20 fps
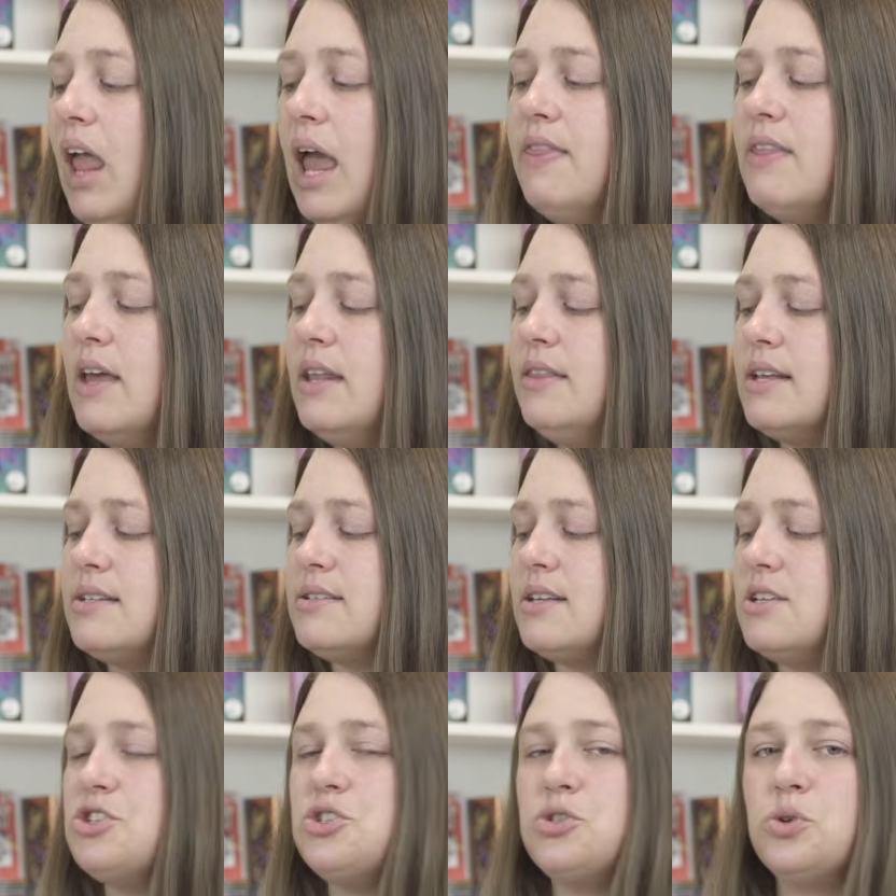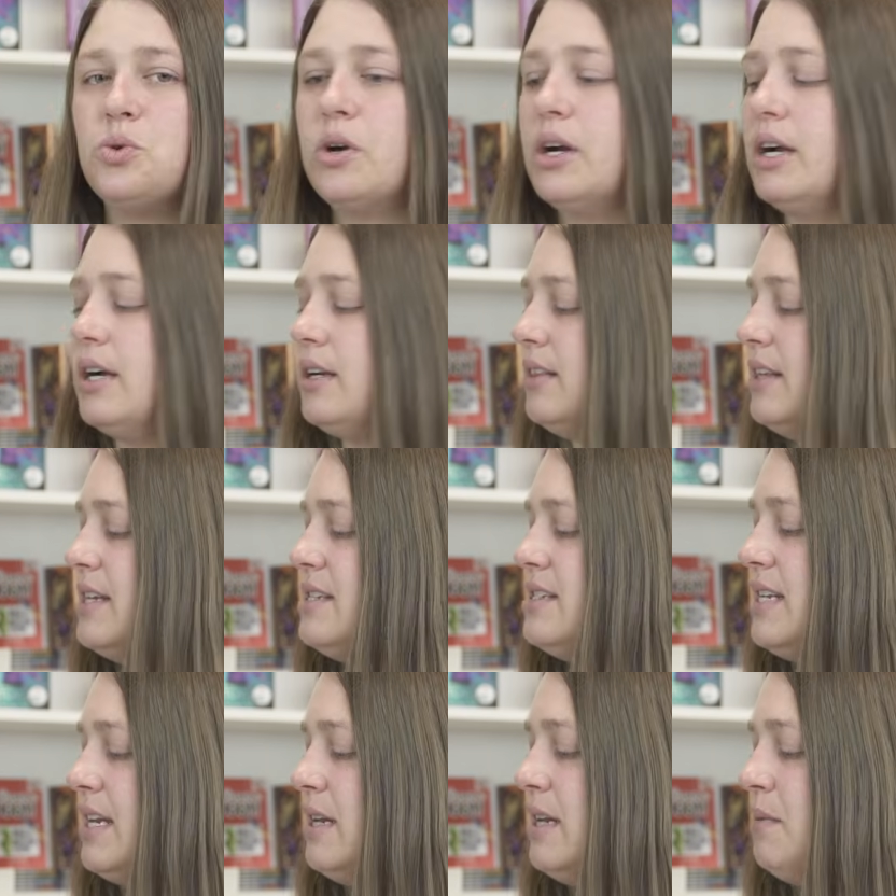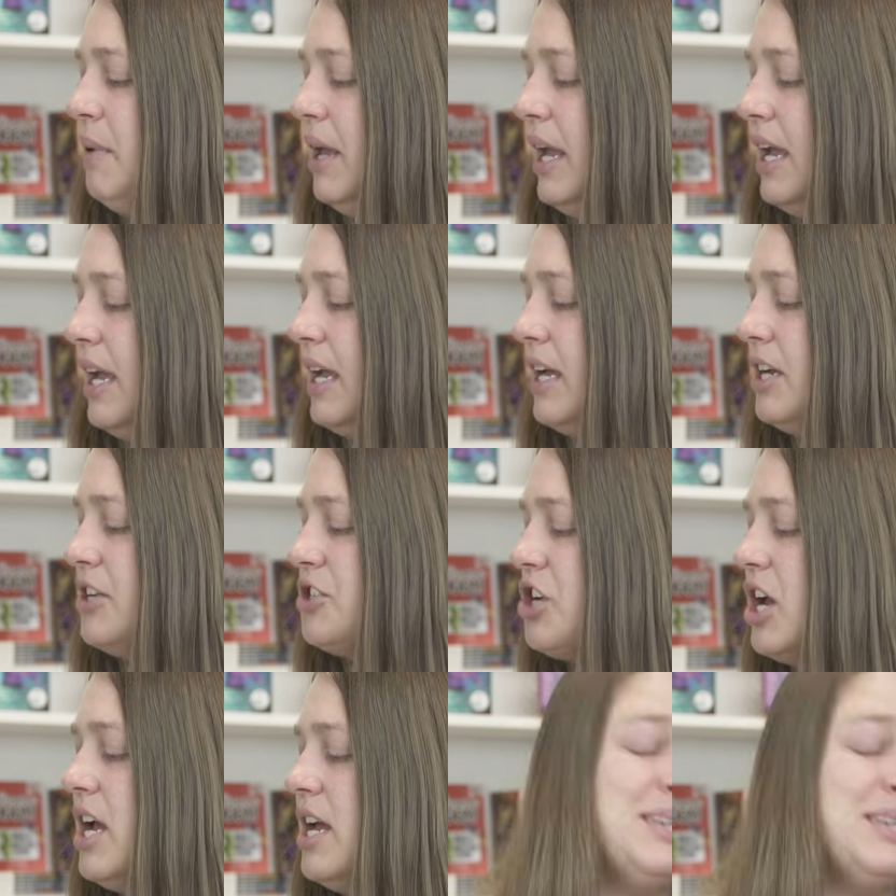And then this is your listing page.